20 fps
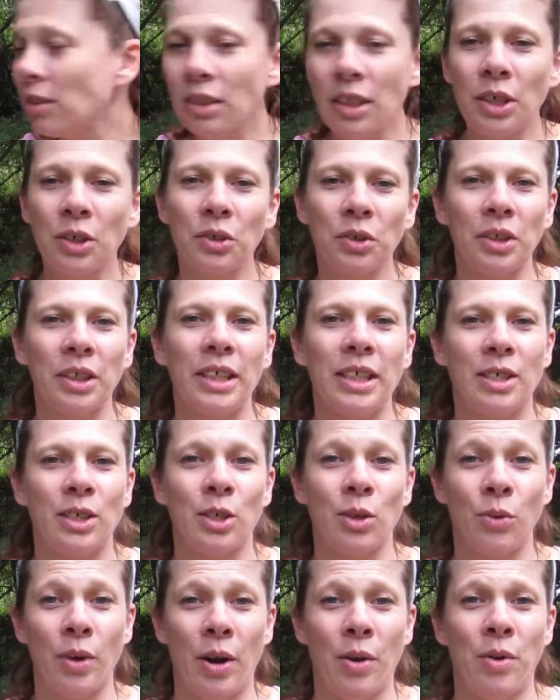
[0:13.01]
Literally
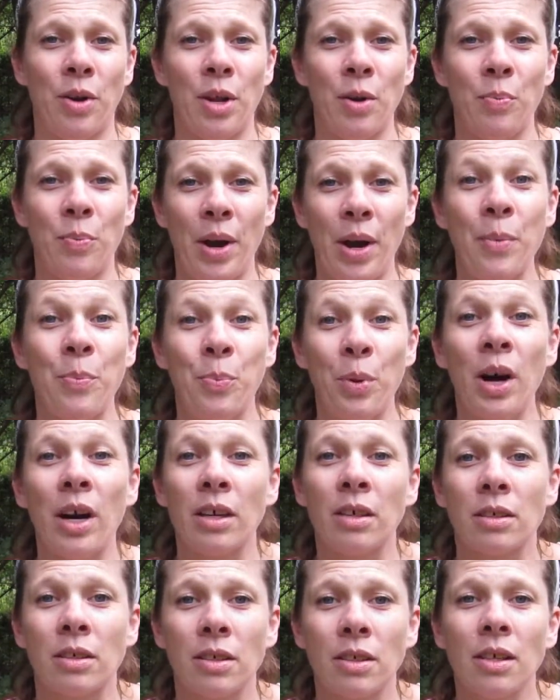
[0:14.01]
surrounded by
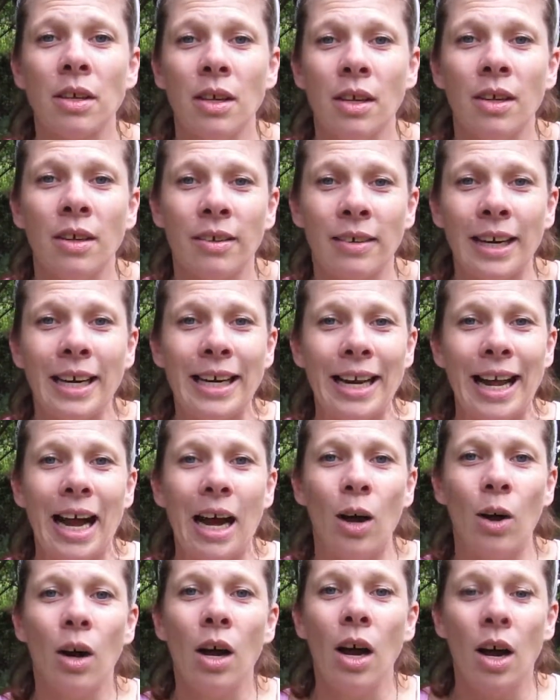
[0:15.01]
bugs right
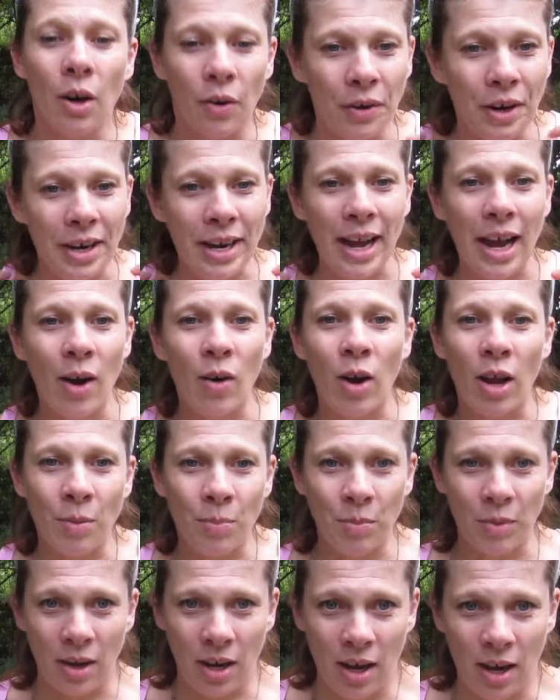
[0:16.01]
now. Right now
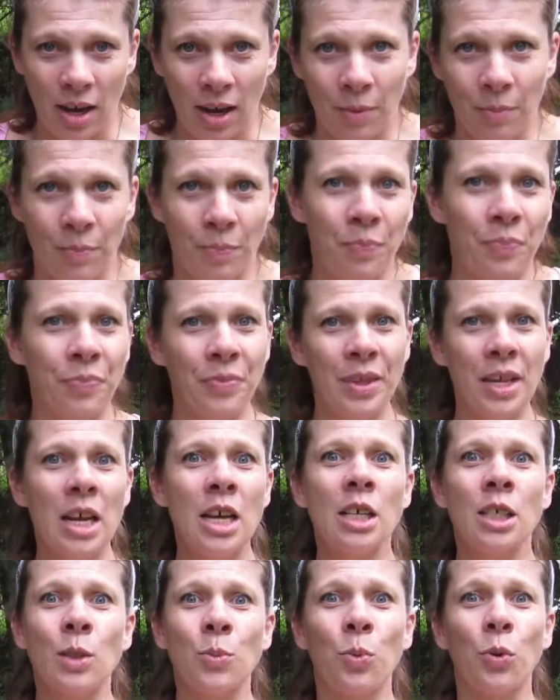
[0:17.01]
I'm
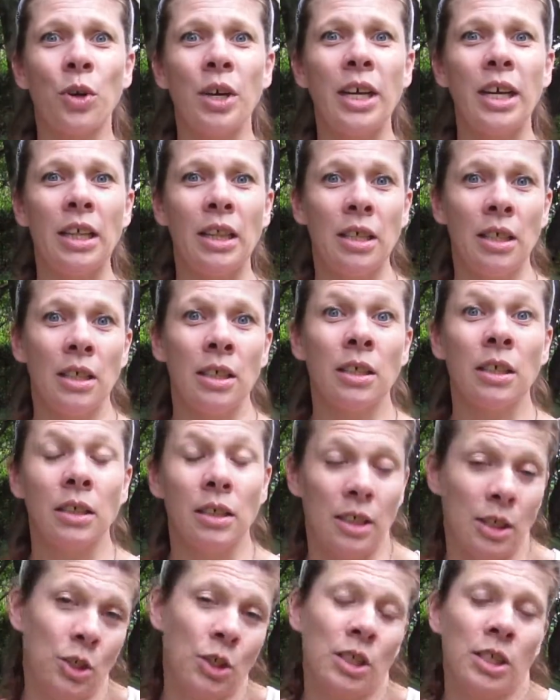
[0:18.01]
sporting the
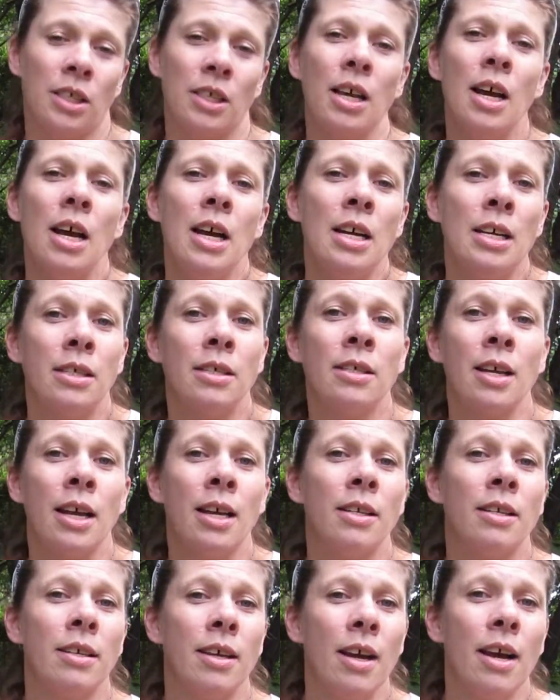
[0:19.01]
delicious
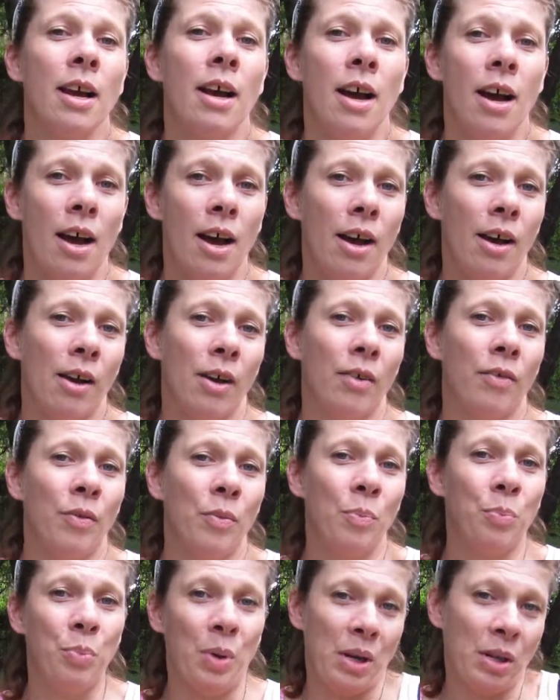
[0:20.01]
scent of
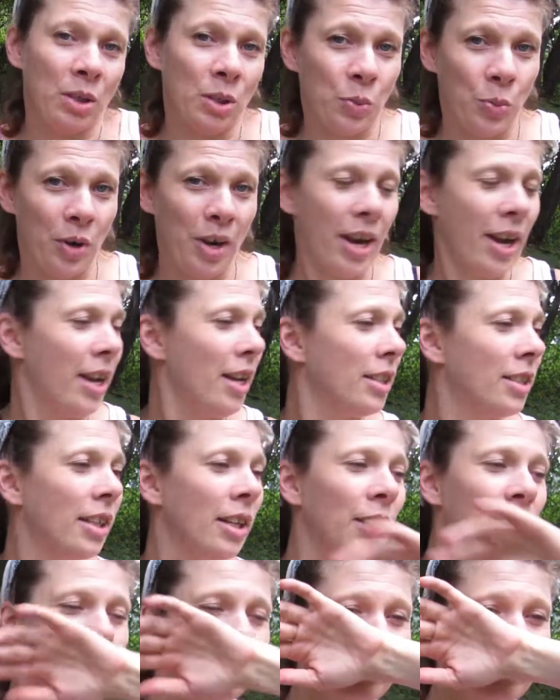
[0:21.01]
bug spray,
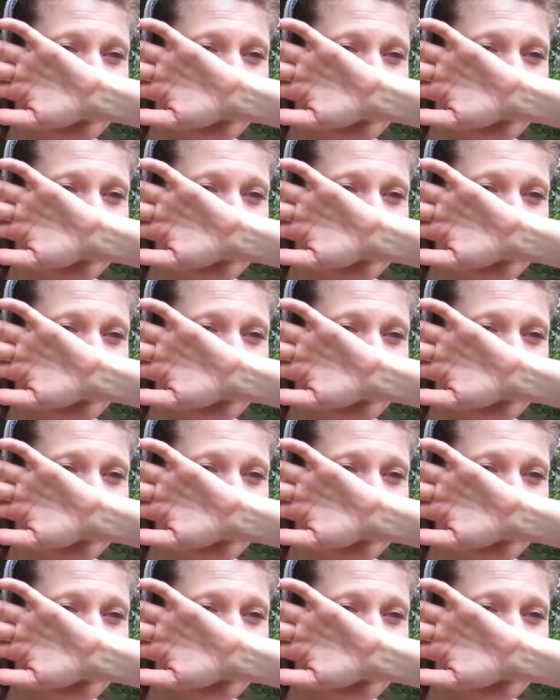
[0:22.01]
so